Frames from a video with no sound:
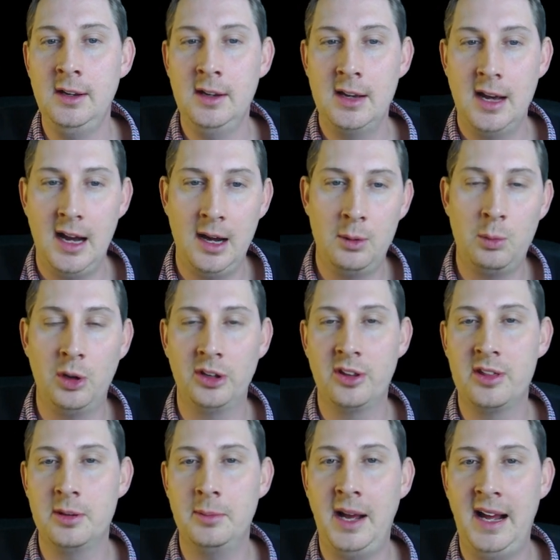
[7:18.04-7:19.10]
One
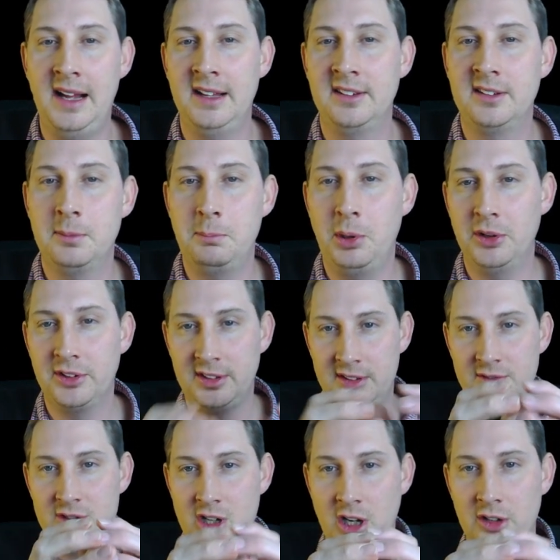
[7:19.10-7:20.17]
of them has
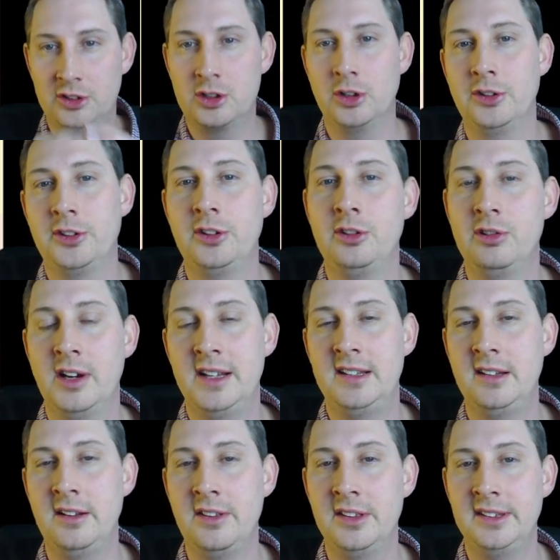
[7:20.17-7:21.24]
positive charge
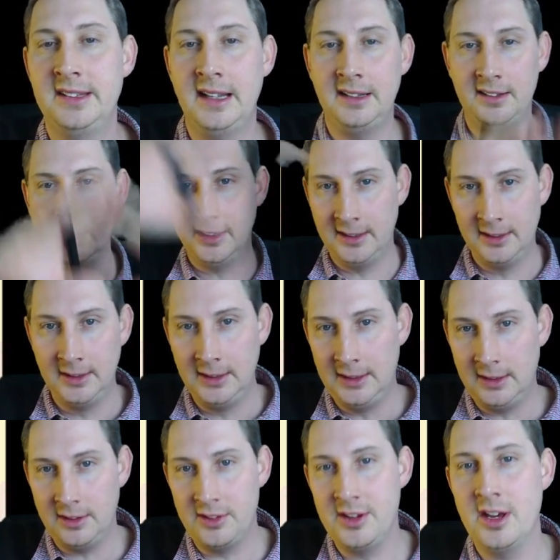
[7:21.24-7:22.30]
concentrated in the centre,
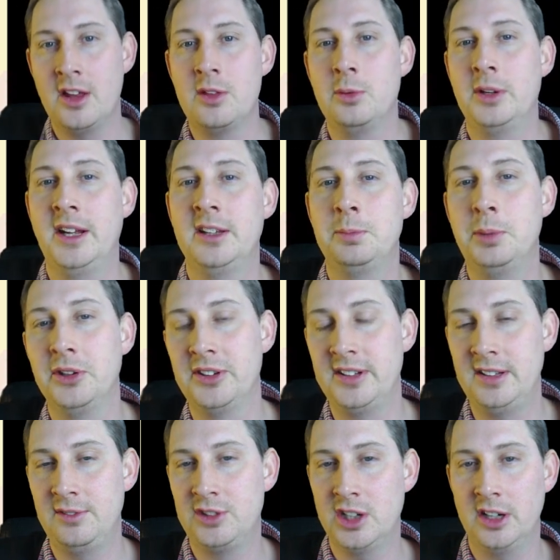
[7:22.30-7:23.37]
the other one has
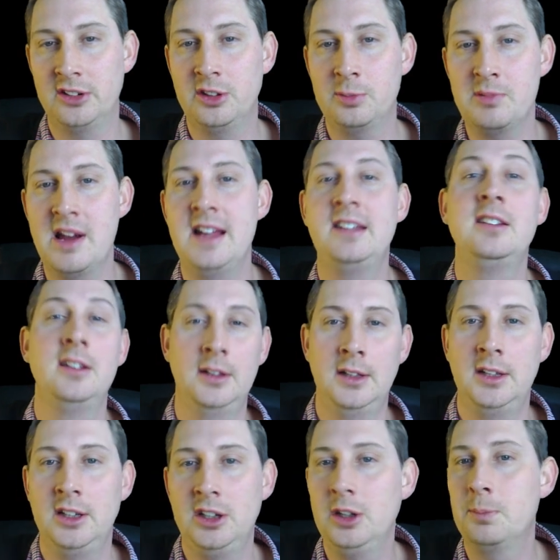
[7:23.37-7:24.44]
positive charge spread.
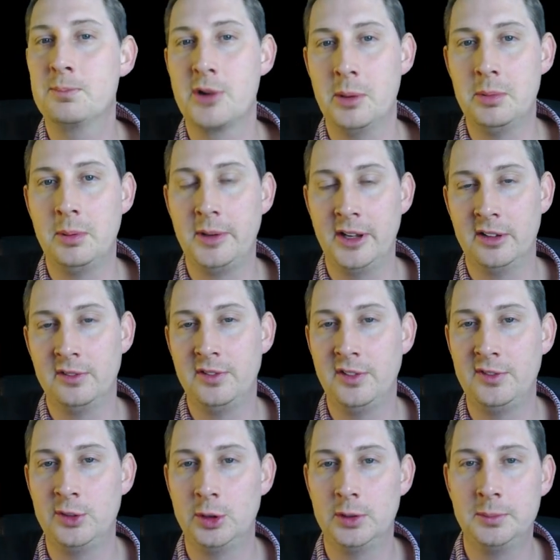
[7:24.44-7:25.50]
You're probably on for
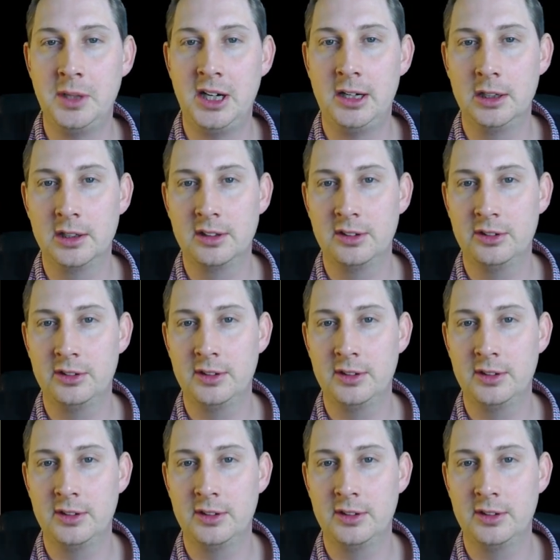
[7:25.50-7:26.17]
4 marks.